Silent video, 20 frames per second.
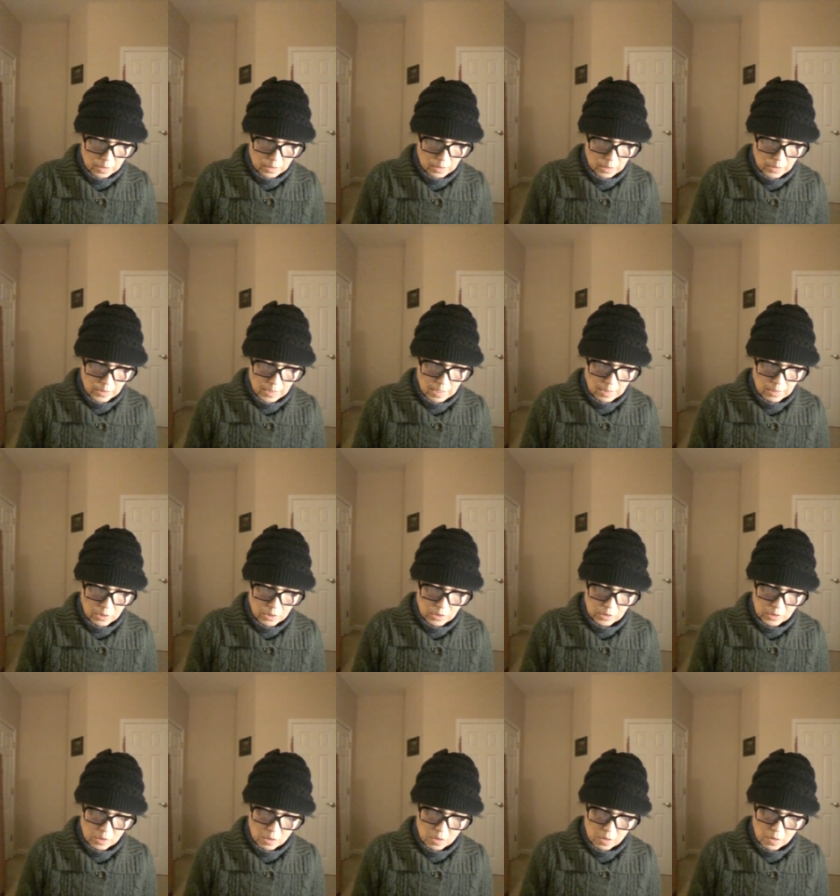the
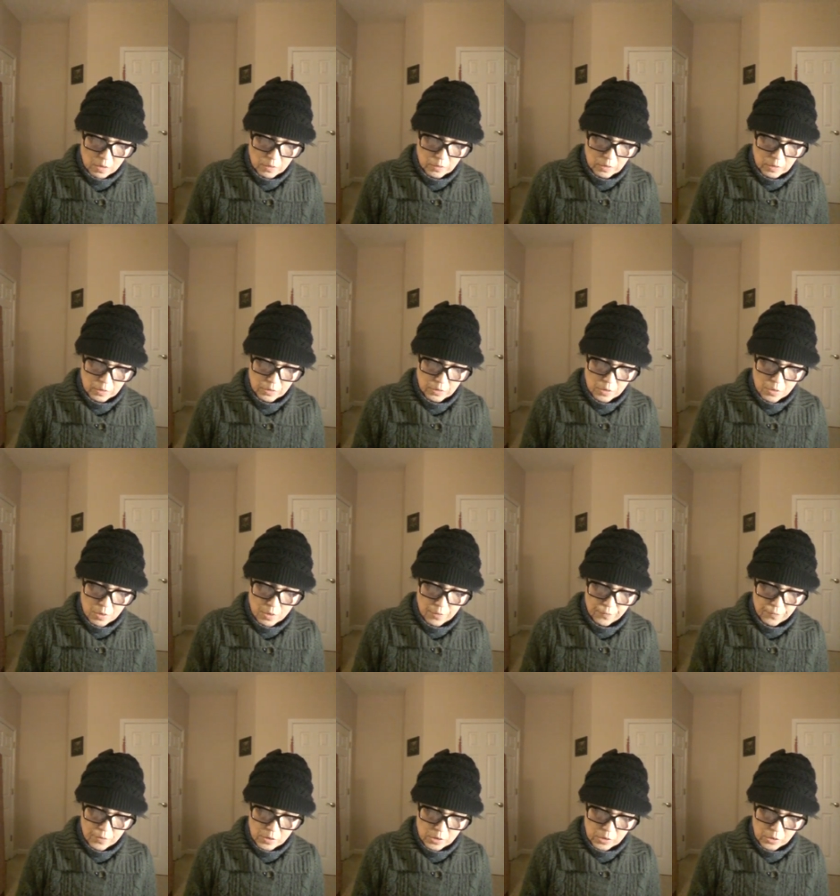Senate's called, you are
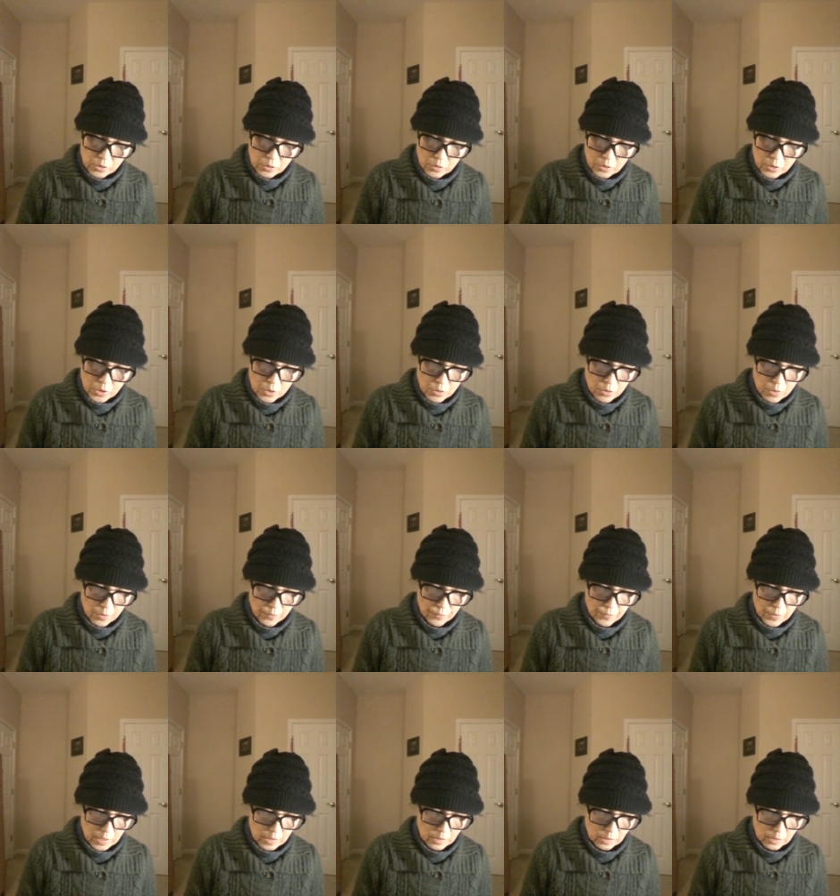forced to show your
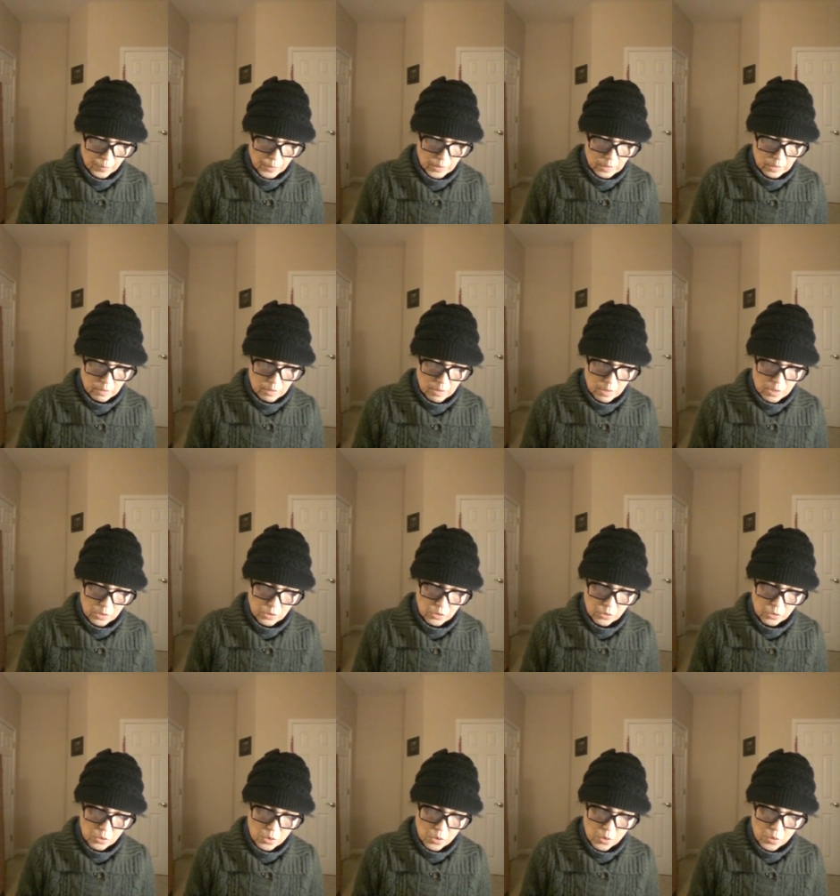face, but there
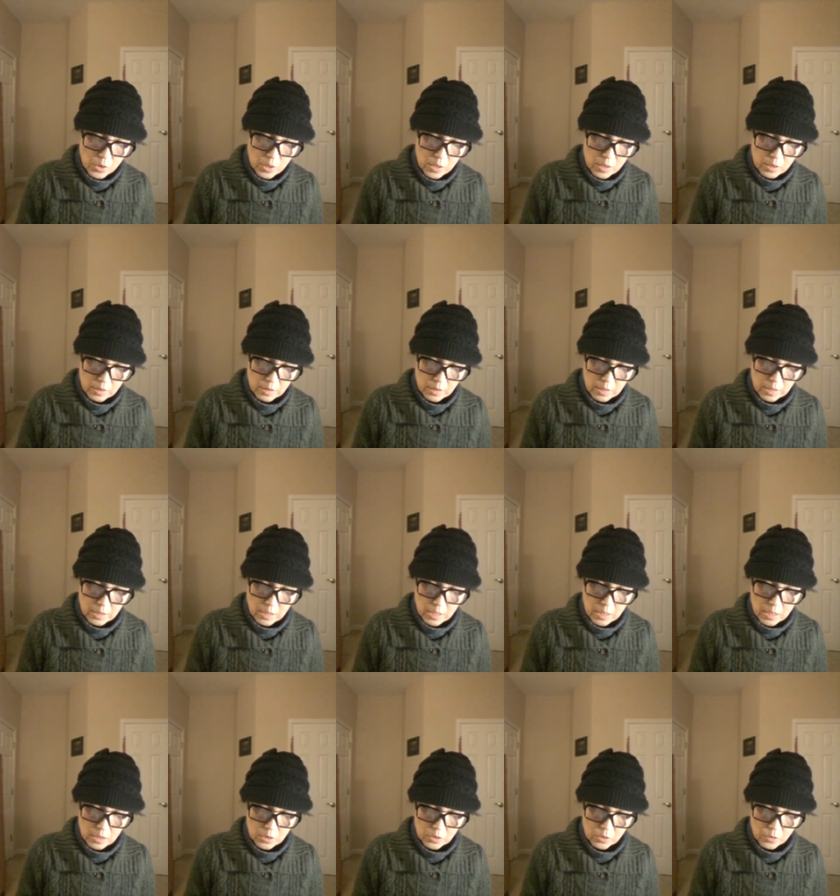is no earthly
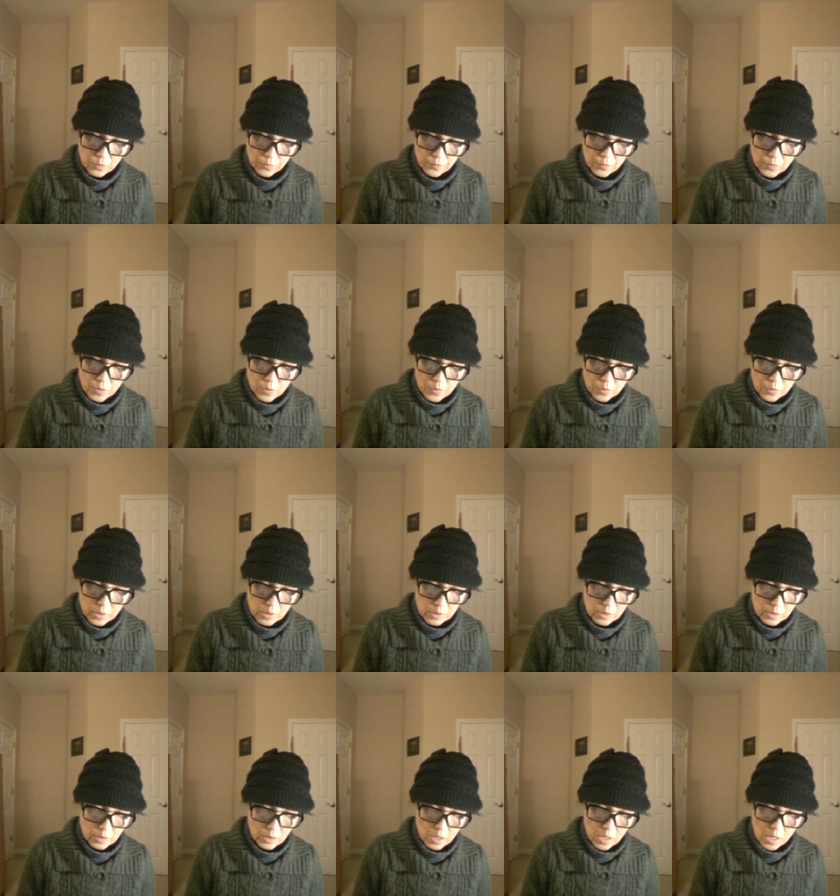need to fill
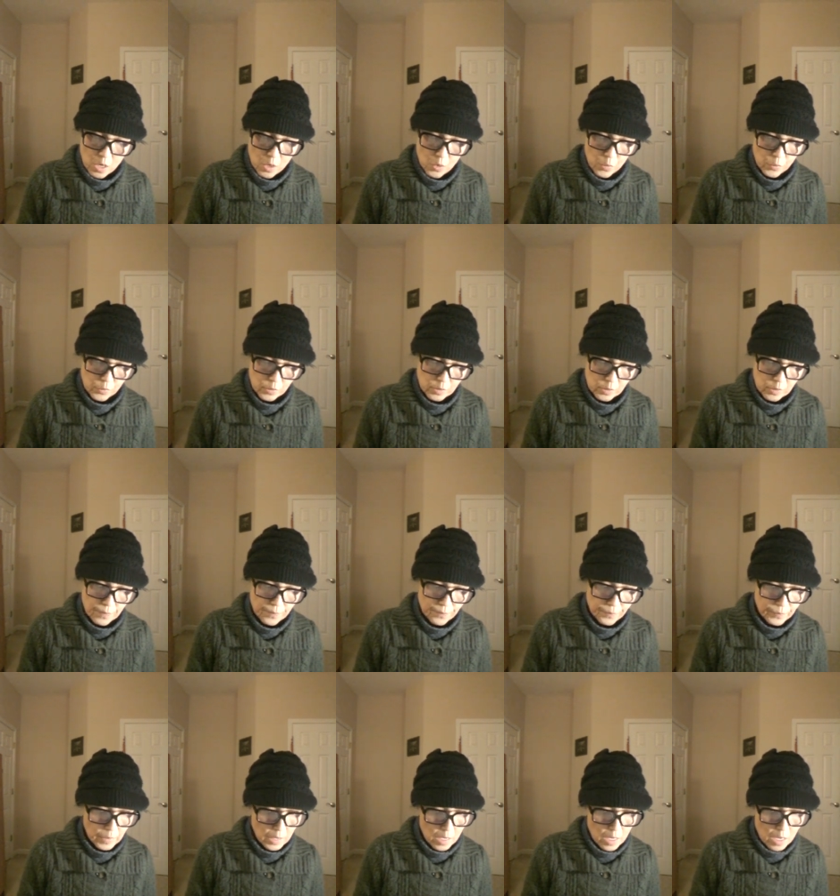this house
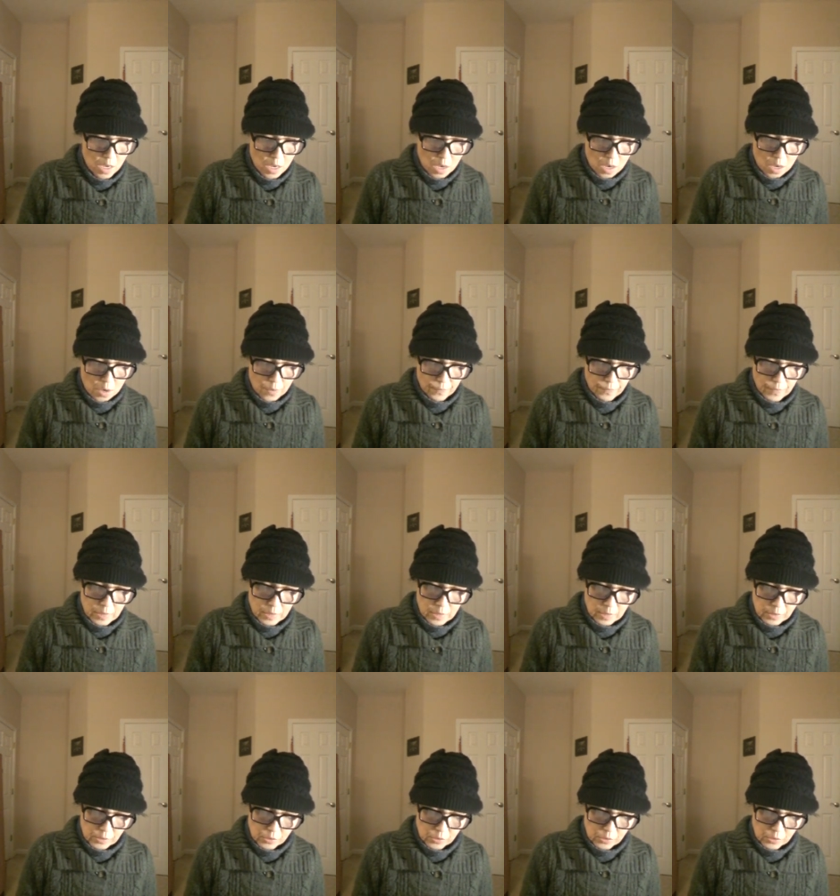with the